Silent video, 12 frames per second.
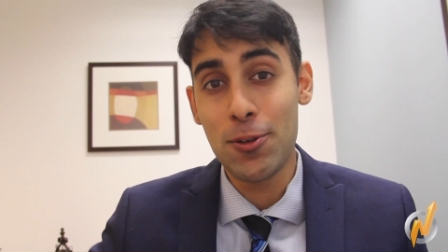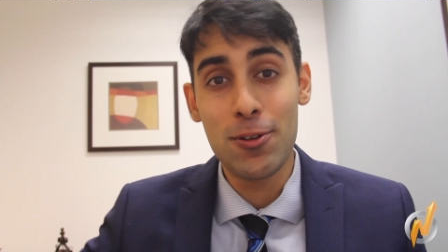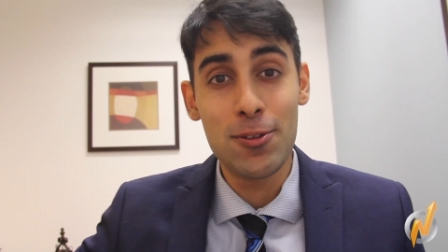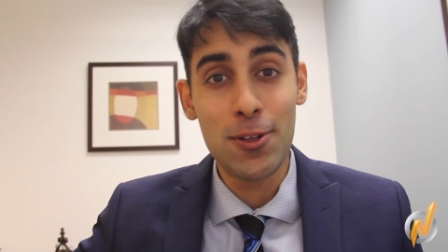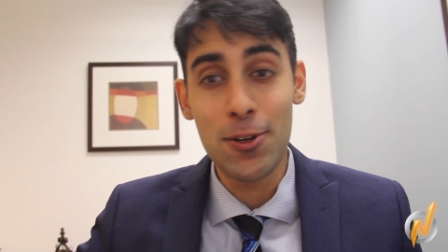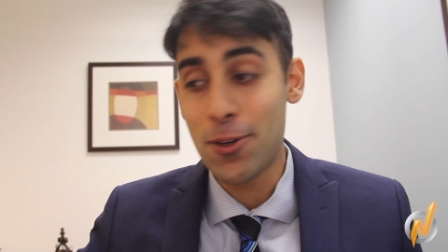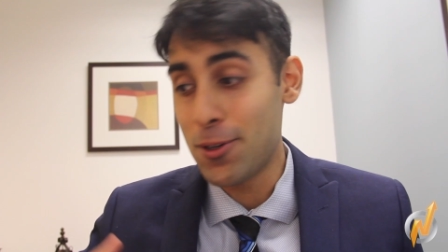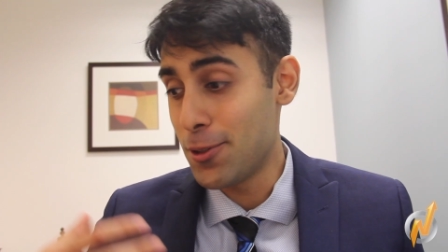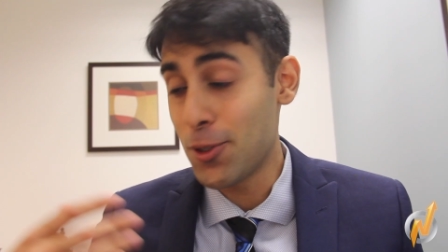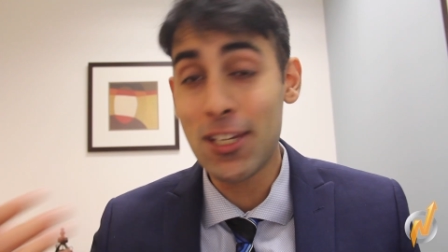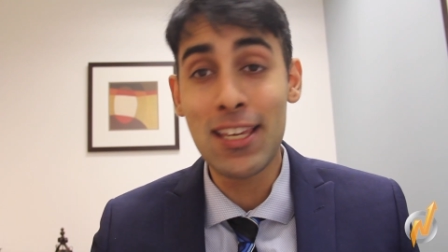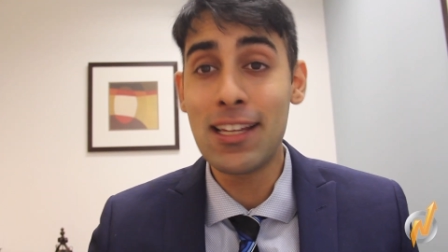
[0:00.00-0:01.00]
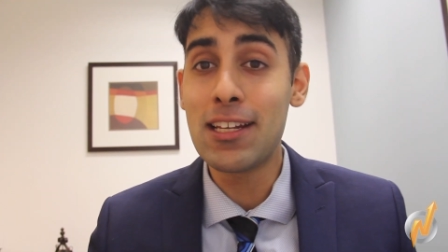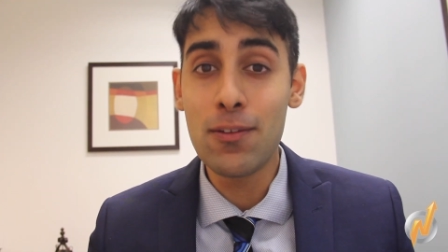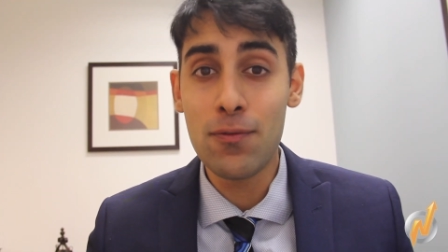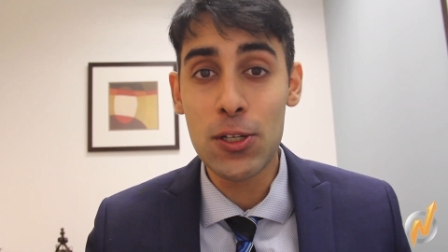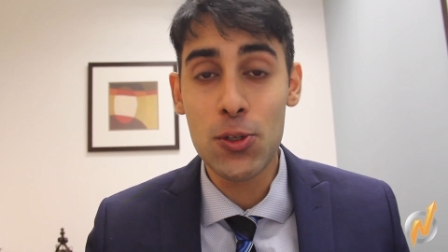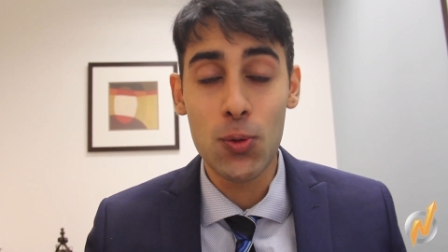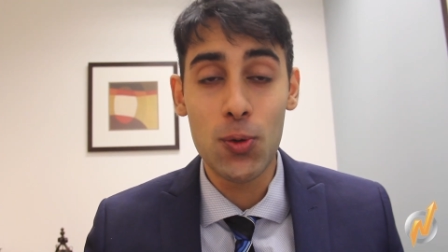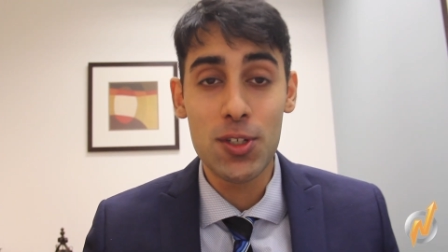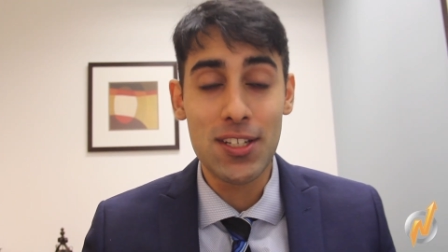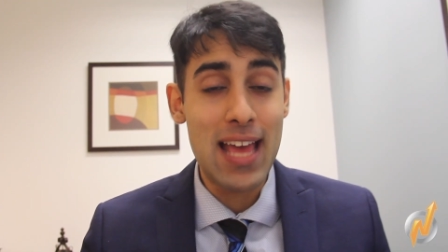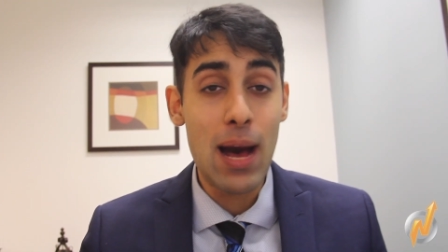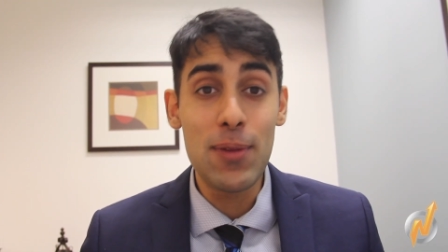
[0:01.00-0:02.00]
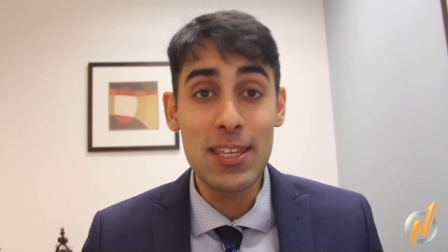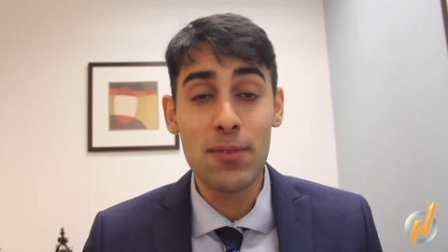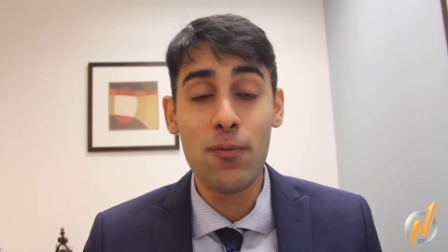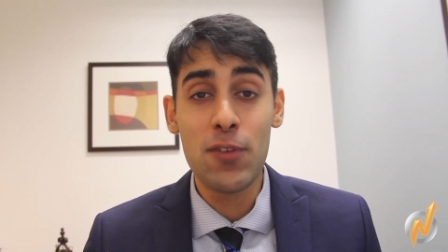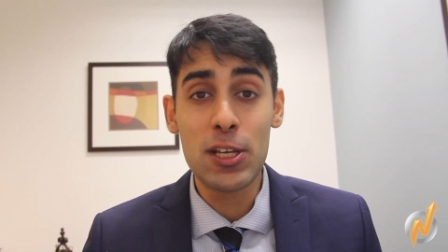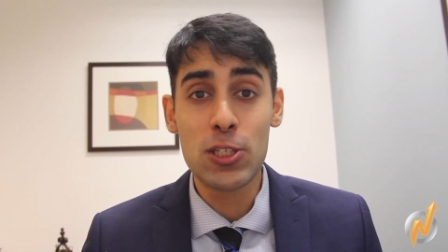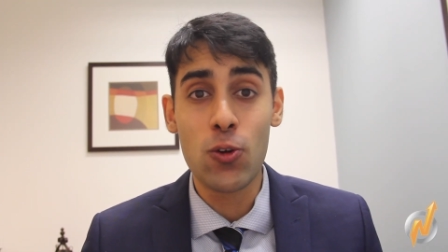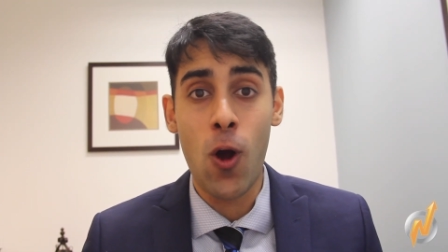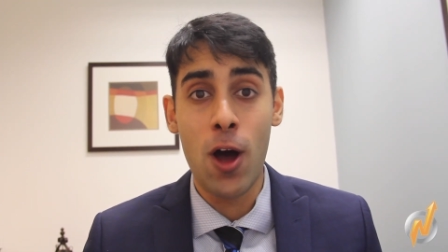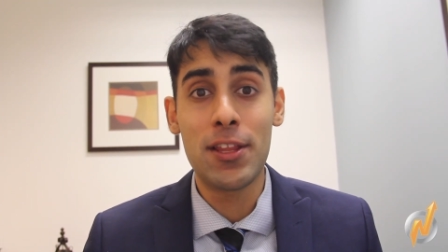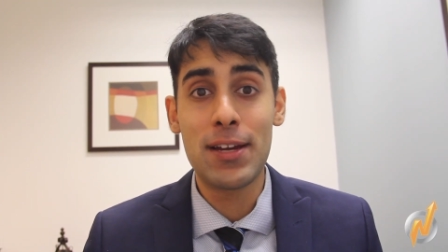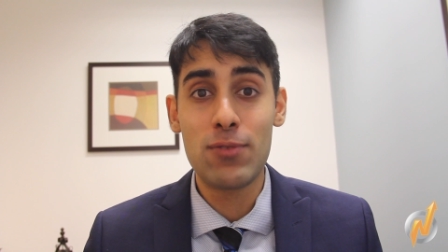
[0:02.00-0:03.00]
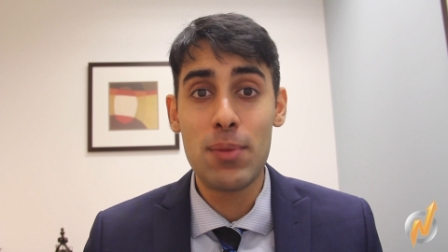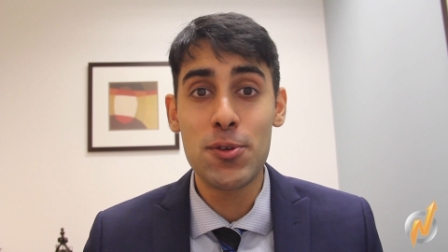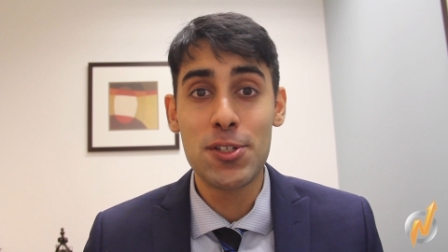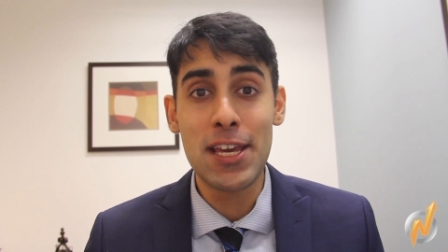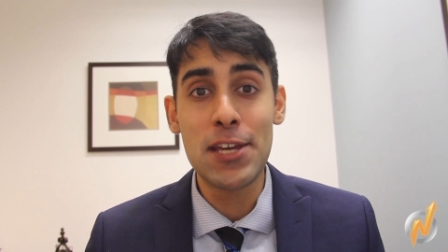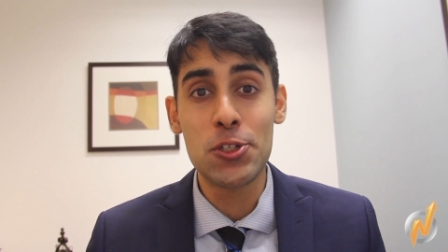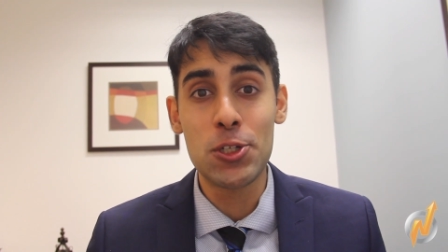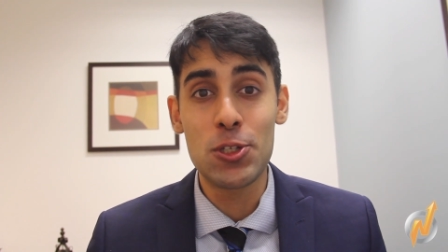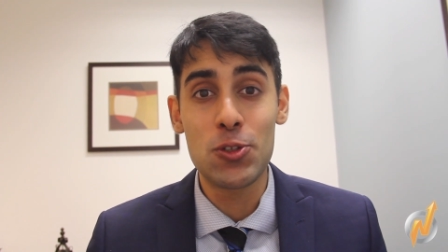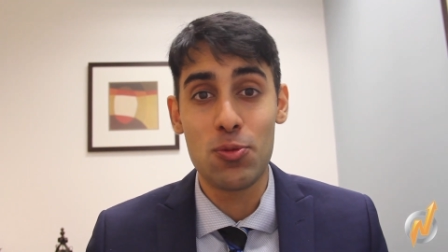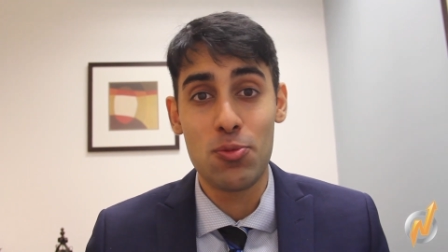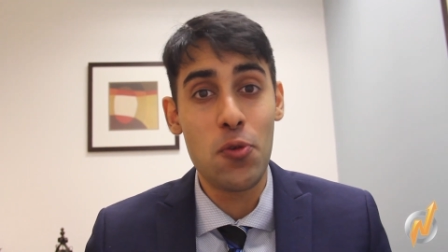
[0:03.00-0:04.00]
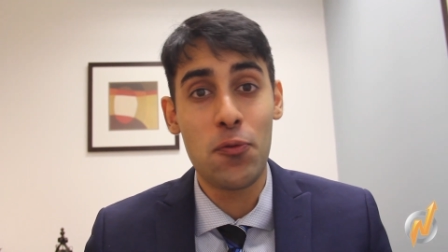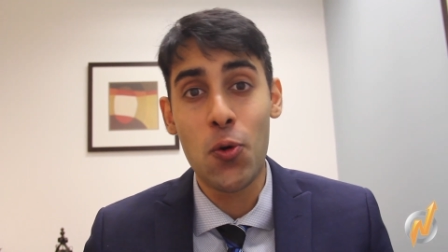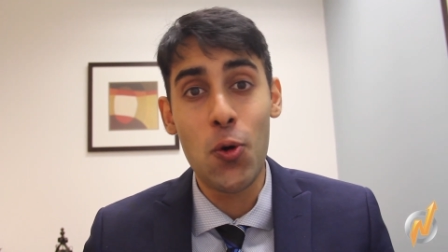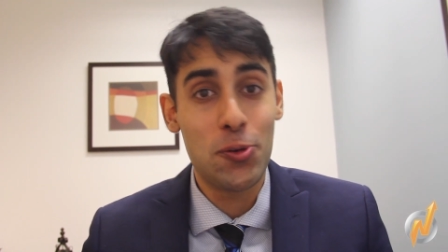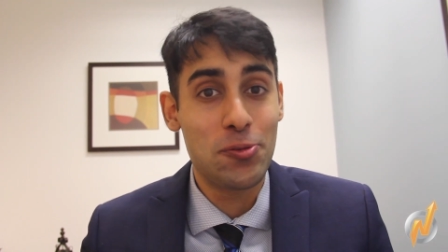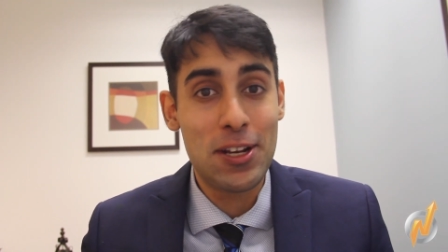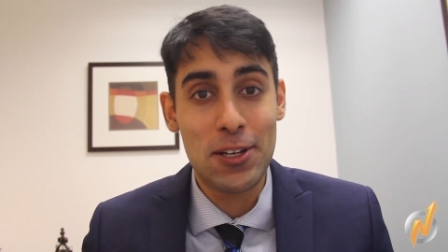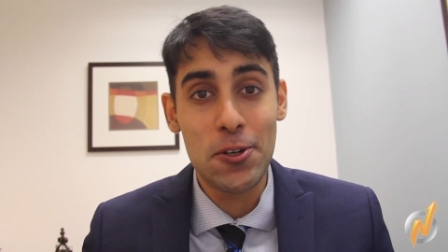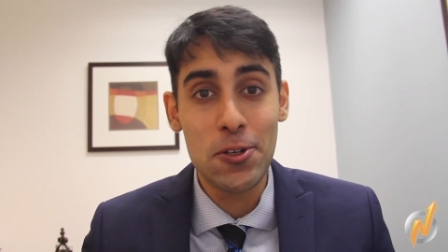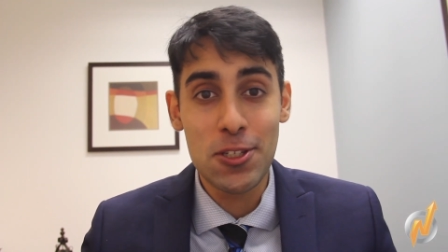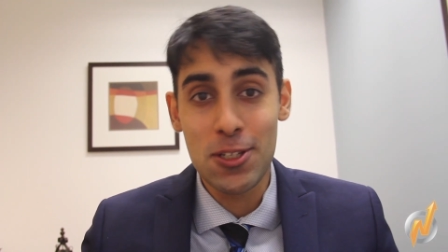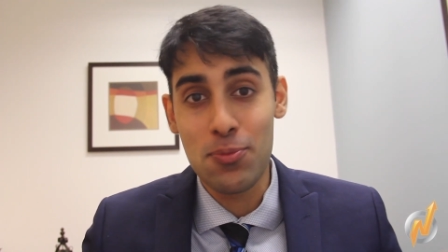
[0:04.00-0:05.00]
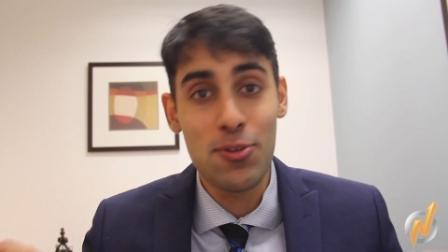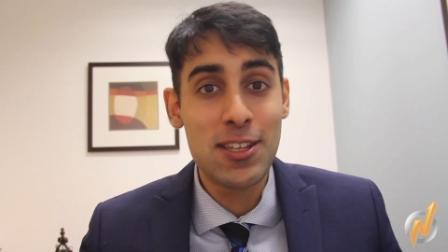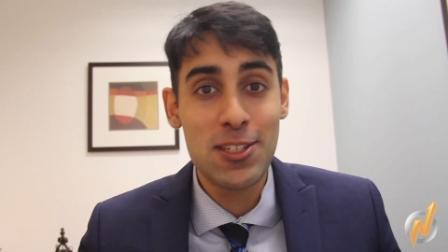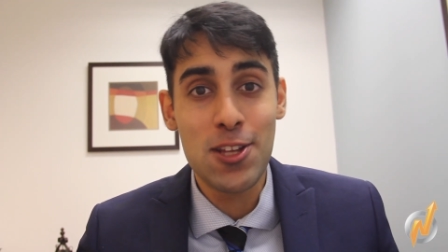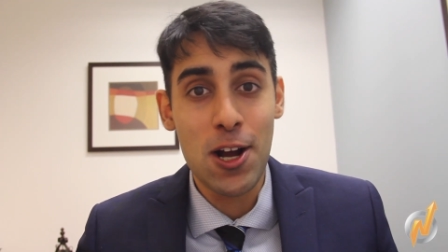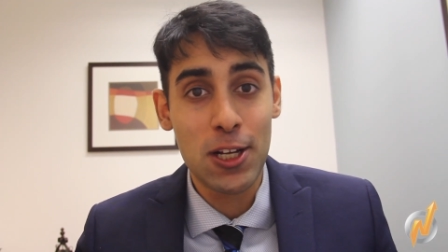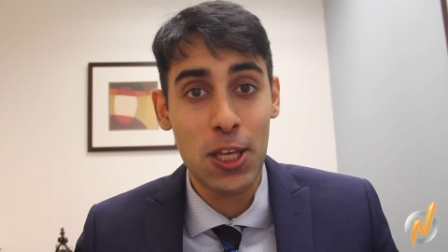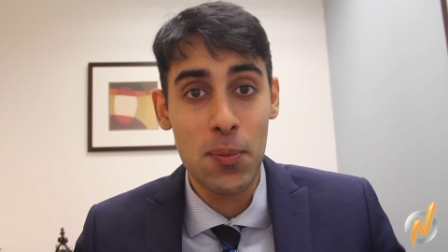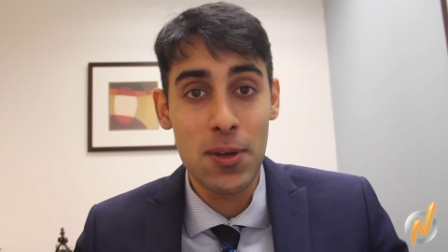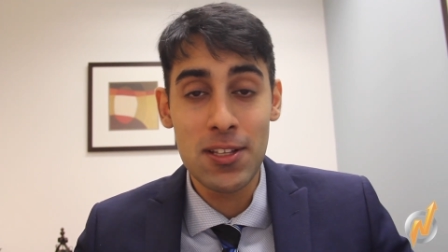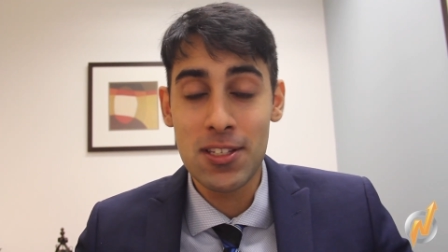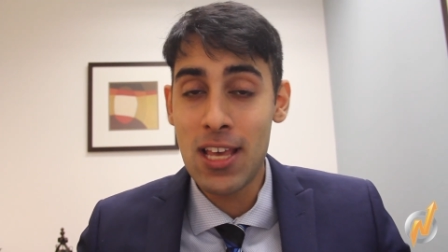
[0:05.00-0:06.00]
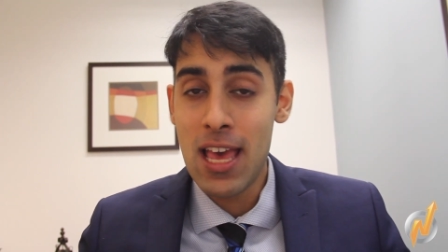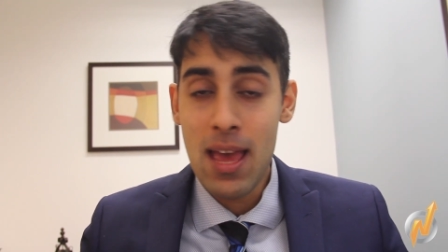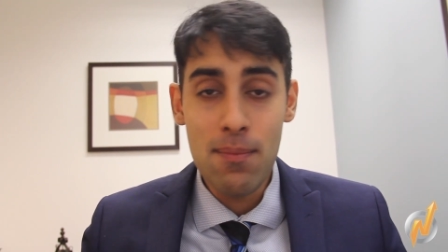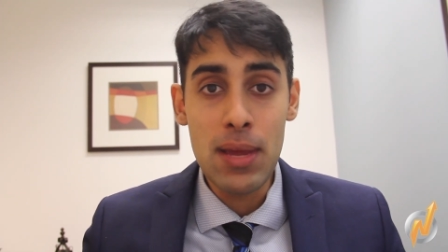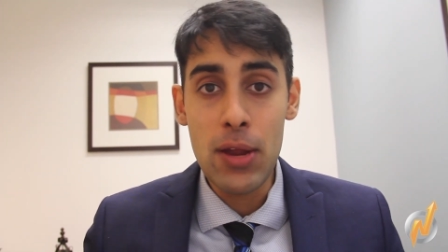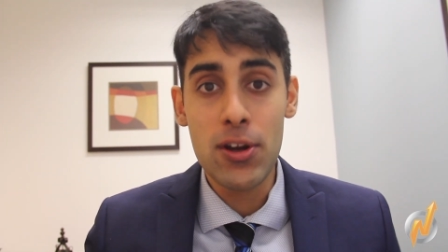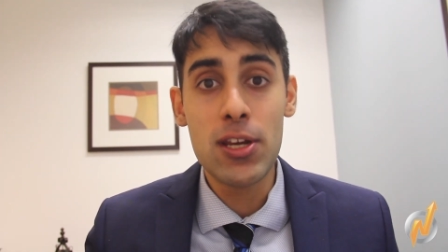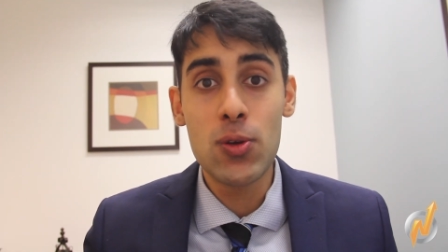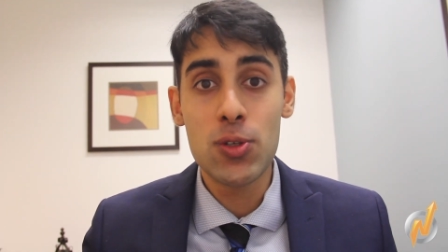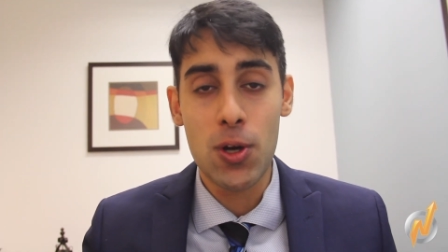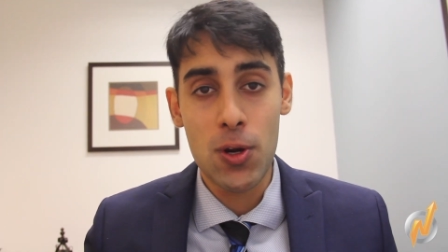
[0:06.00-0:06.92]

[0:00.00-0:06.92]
They're, they're looking at individuals and helping them fix their online reputations, remove court records, suppress documents, bury news